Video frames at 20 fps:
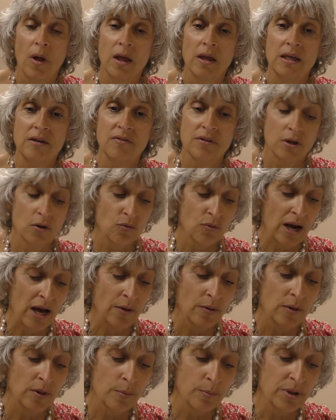even
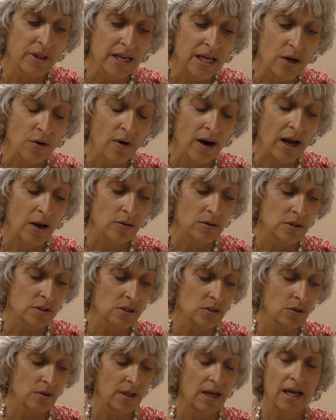around the playground,
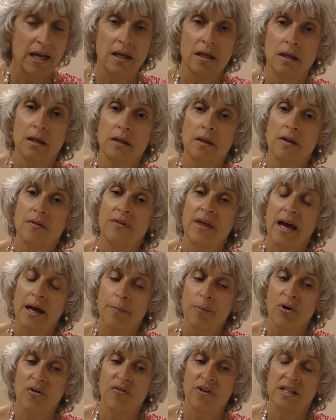so that
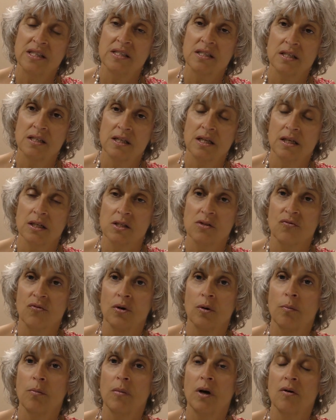prevents the ticks
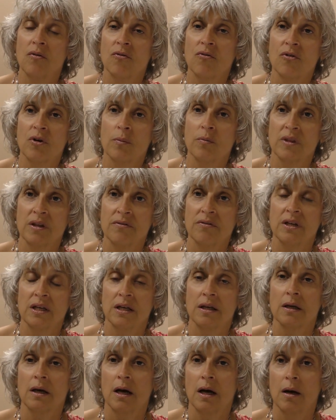from
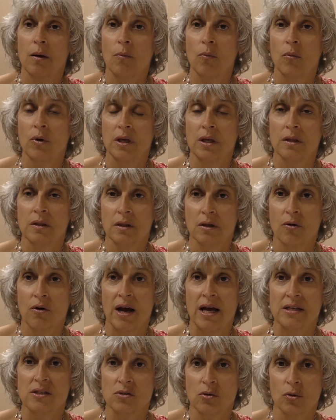living in the
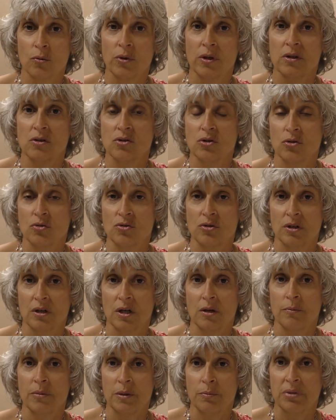grass or where the children are
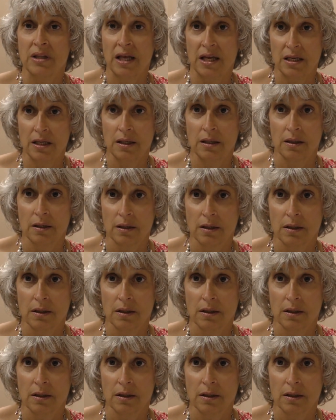going to be playing.